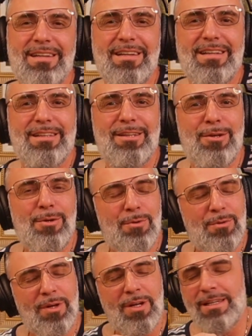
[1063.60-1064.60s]
The
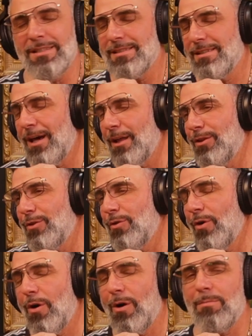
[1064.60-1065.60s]
union is the
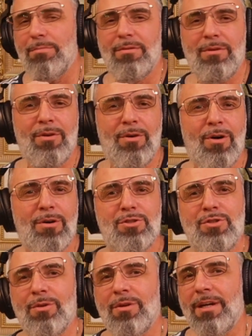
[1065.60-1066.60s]
top notch.
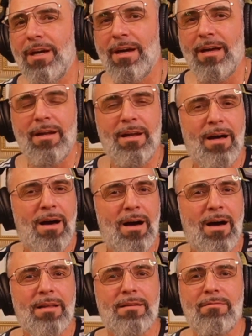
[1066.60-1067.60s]
You
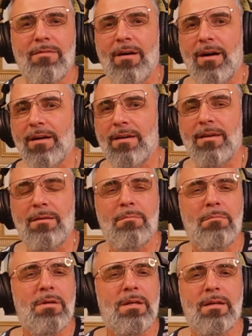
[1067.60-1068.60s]
cannot fucking
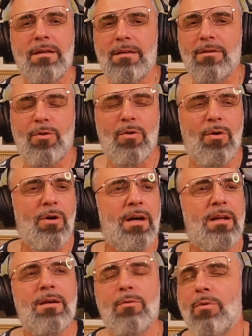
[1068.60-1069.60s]
beat it. Go
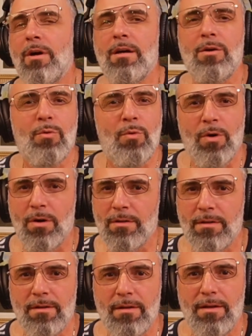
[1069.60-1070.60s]
any way you want.
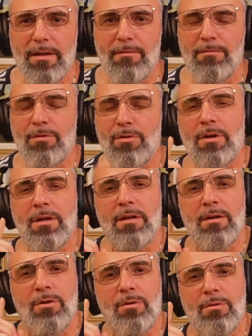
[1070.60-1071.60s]
If you hear
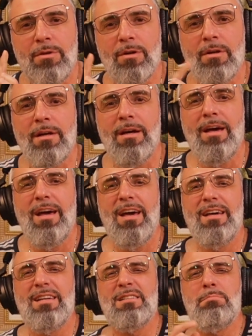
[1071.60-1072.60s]
union,
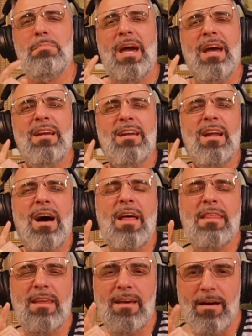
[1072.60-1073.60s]
he's paying
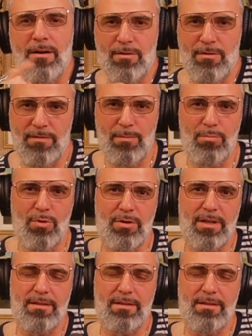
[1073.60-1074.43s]
nothing out of the pocket,